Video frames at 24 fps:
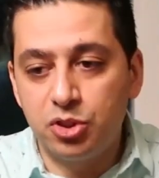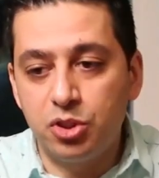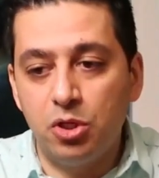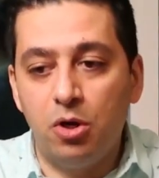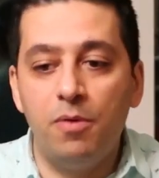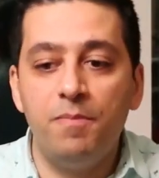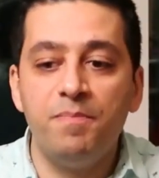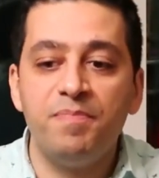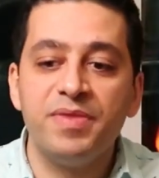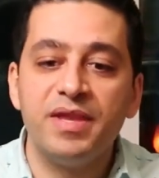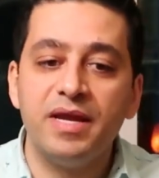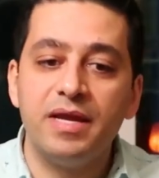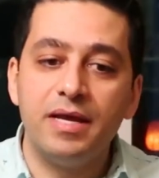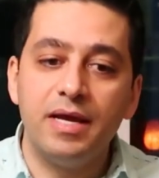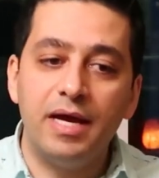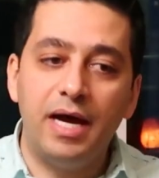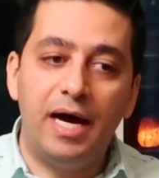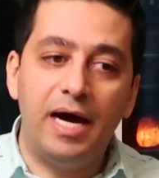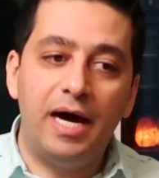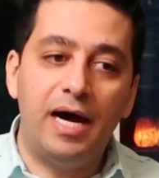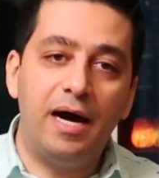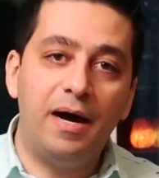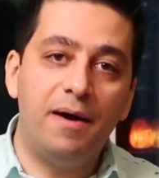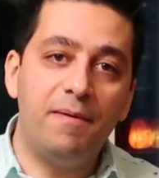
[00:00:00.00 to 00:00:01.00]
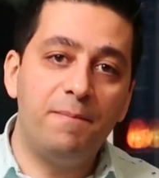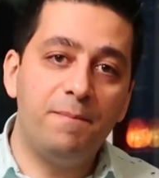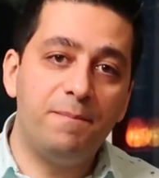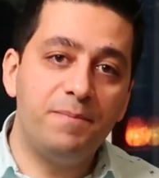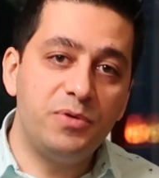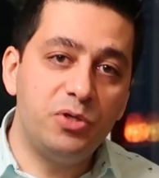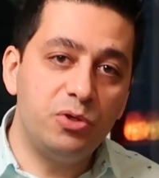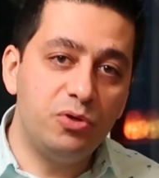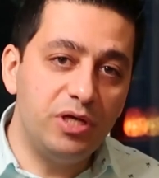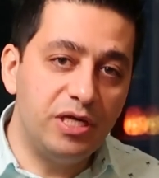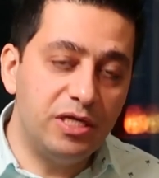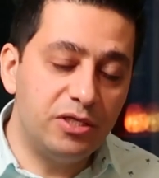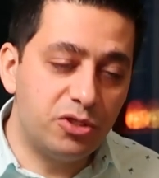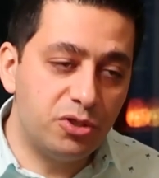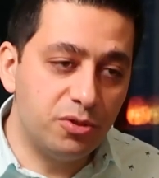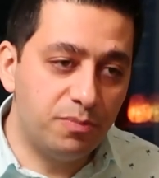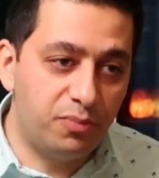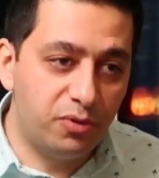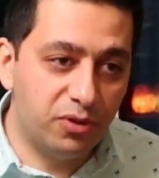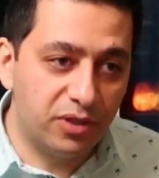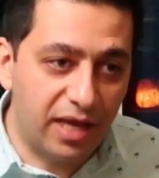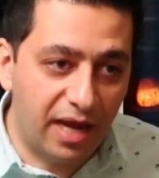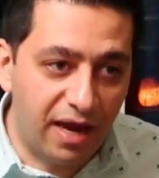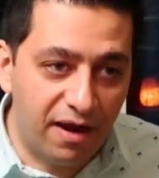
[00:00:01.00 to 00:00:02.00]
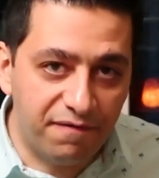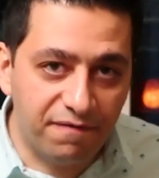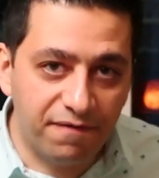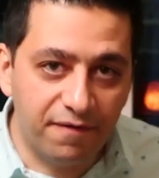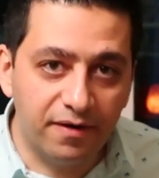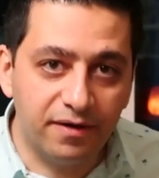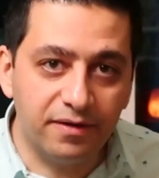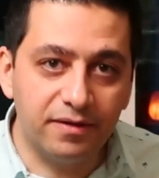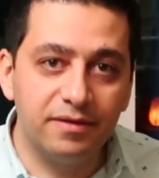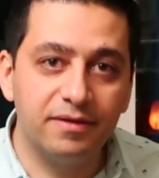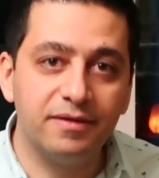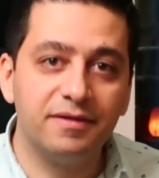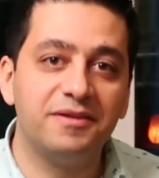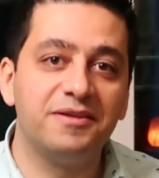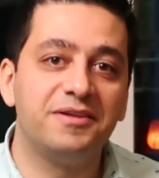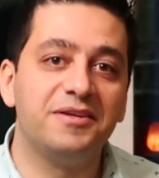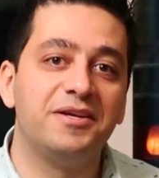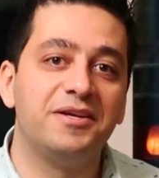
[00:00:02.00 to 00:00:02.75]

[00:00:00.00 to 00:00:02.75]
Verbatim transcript: So uh, you need to put effort,